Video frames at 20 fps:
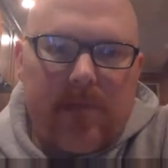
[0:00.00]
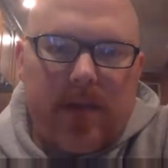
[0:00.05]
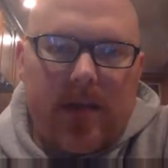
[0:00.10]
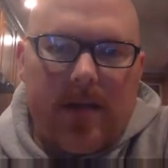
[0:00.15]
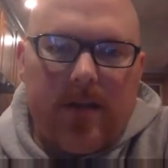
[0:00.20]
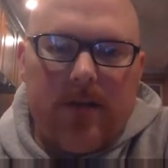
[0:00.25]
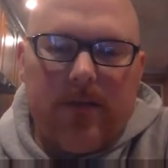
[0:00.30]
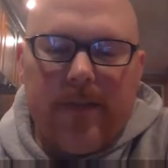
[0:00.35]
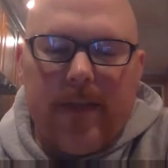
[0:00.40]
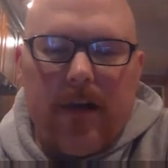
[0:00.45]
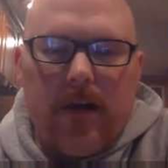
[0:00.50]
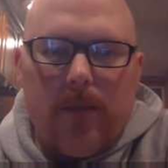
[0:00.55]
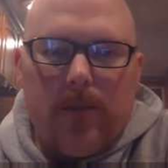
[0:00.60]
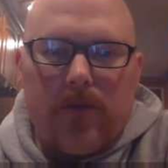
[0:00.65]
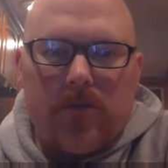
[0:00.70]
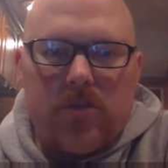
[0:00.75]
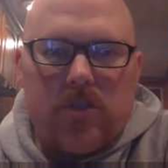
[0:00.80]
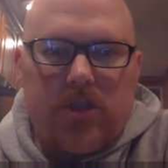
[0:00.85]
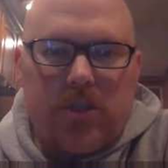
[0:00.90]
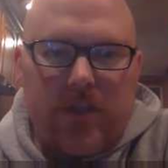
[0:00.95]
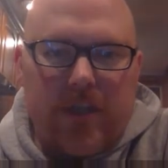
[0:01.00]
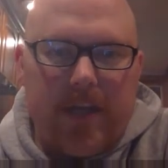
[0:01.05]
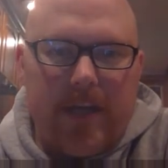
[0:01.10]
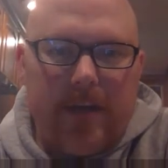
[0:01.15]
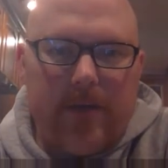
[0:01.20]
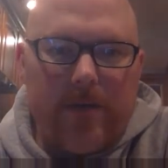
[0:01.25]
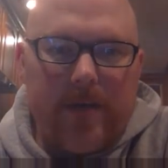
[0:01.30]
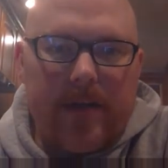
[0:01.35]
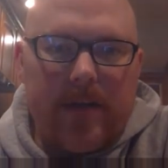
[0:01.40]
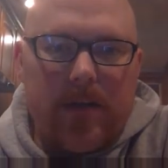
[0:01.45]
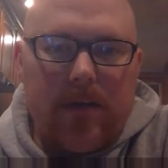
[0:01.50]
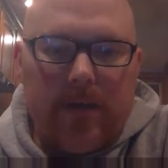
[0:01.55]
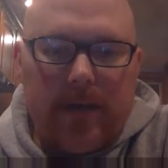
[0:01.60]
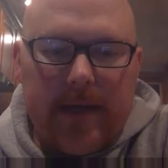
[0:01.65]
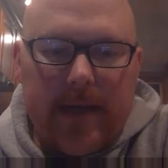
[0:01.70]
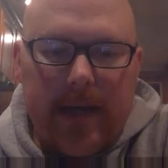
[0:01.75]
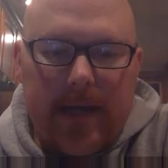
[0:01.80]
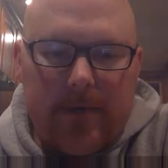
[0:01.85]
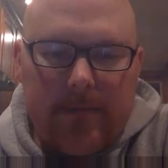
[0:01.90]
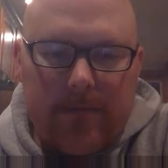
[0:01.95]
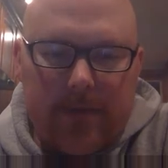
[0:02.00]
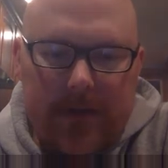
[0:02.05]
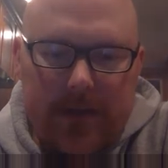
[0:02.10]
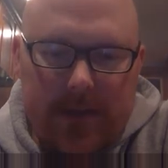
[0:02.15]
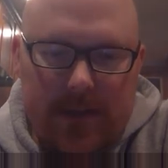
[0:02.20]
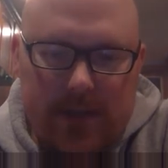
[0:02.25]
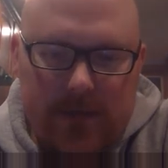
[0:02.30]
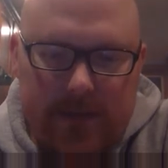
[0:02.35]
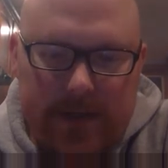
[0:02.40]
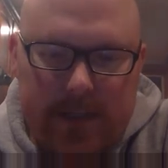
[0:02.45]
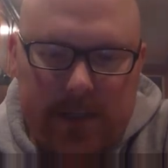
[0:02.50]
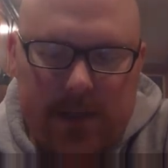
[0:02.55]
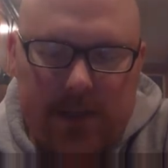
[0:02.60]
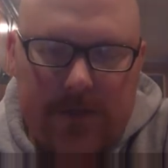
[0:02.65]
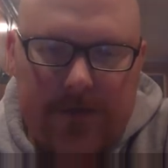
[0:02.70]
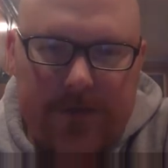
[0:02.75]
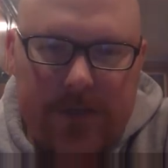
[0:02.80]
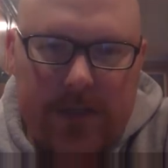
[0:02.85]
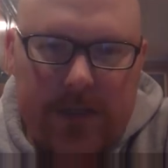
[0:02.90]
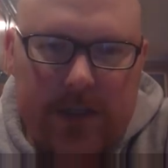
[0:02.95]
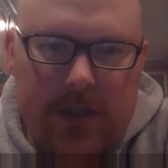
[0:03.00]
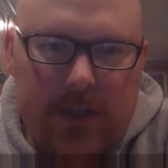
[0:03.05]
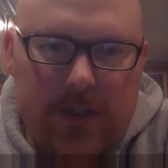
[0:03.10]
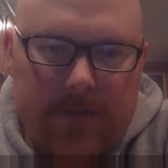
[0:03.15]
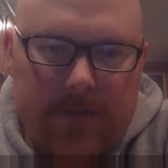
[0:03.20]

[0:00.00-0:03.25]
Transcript: you know, that almost cherry going on with the Swedish Fish.